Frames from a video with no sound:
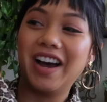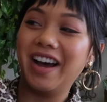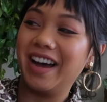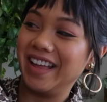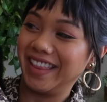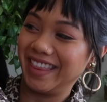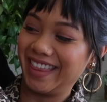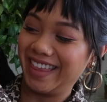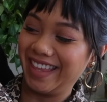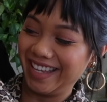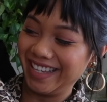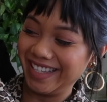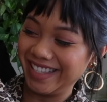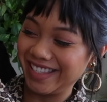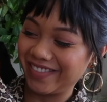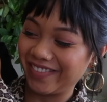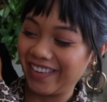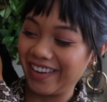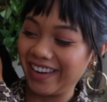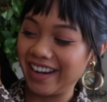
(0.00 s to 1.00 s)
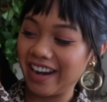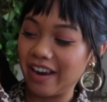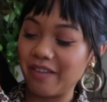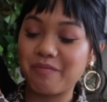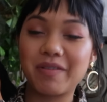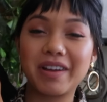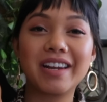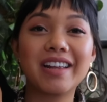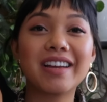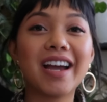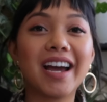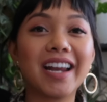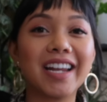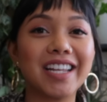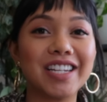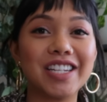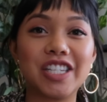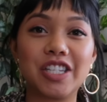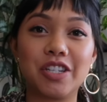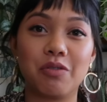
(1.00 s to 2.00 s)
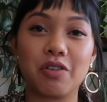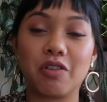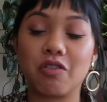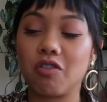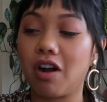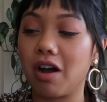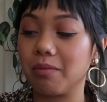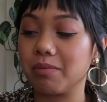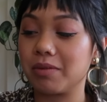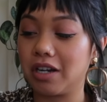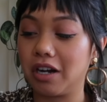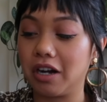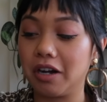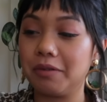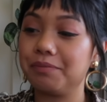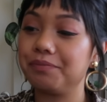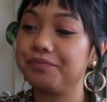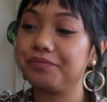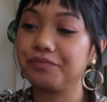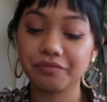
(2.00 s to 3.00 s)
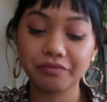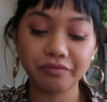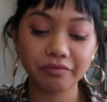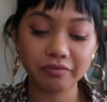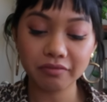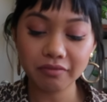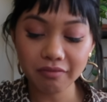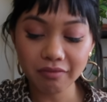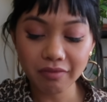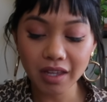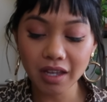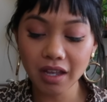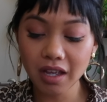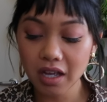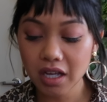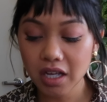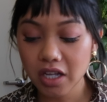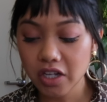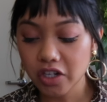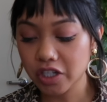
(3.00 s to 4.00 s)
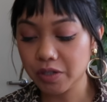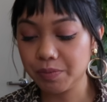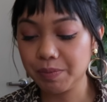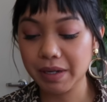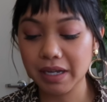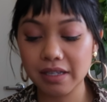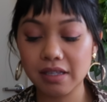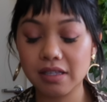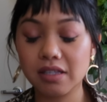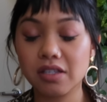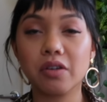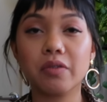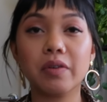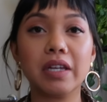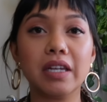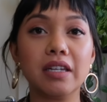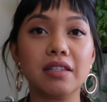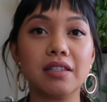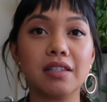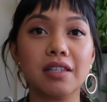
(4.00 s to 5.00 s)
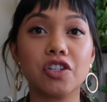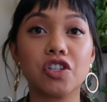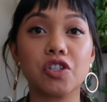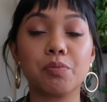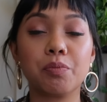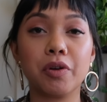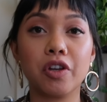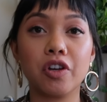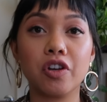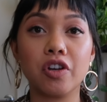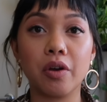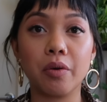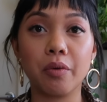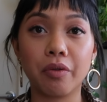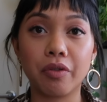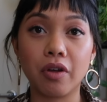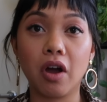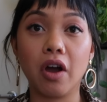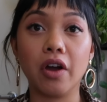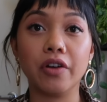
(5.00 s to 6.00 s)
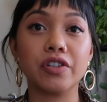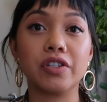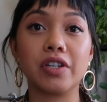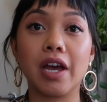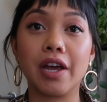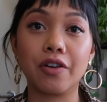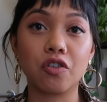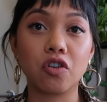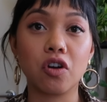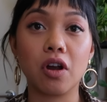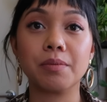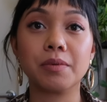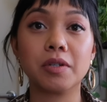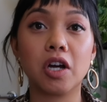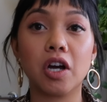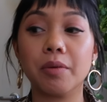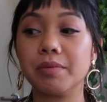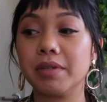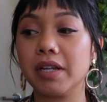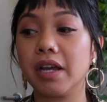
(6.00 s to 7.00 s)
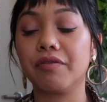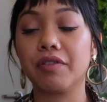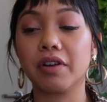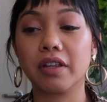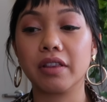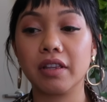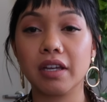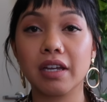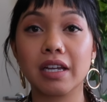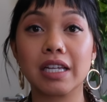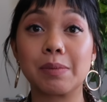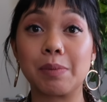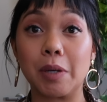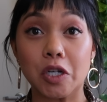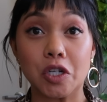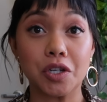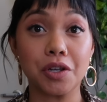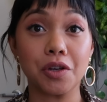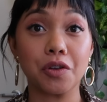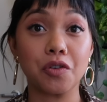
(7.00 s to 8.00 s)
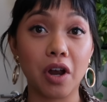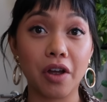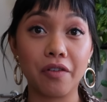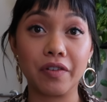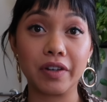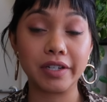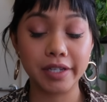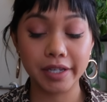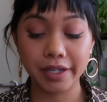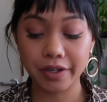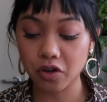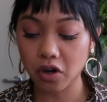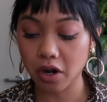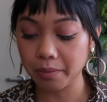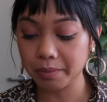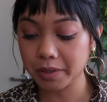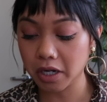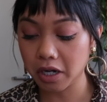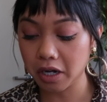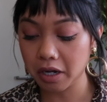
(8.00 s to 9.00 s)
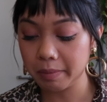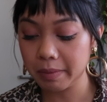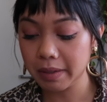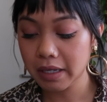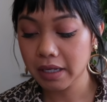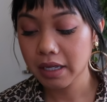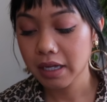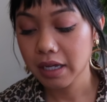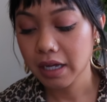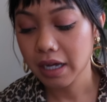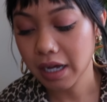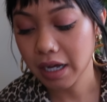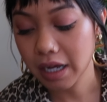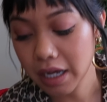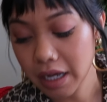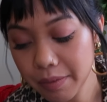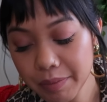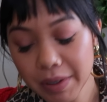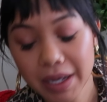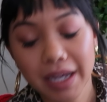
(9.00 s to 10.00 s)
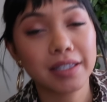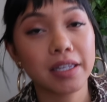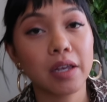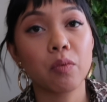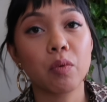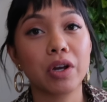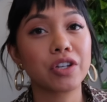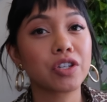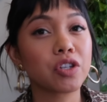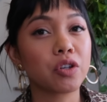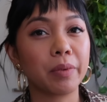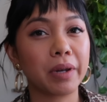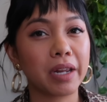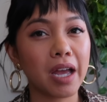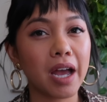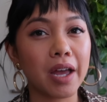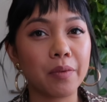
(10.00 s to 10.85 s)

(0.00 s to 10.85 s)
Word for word: got this one. I'm gonna cut it into a crop top just because it's so easy to just put no thought and just add a crop top to everything, especially a graphic tee crop top um, because I wear so many